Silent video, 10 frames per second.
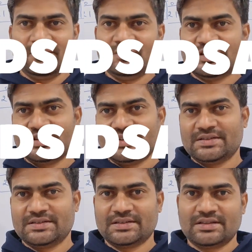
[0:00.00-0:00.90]
which
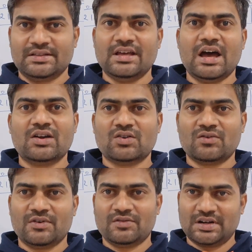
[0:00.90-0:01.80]
is the heart
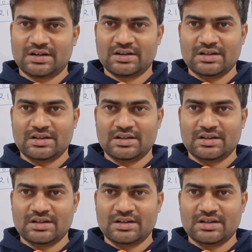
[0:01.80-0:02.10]
of our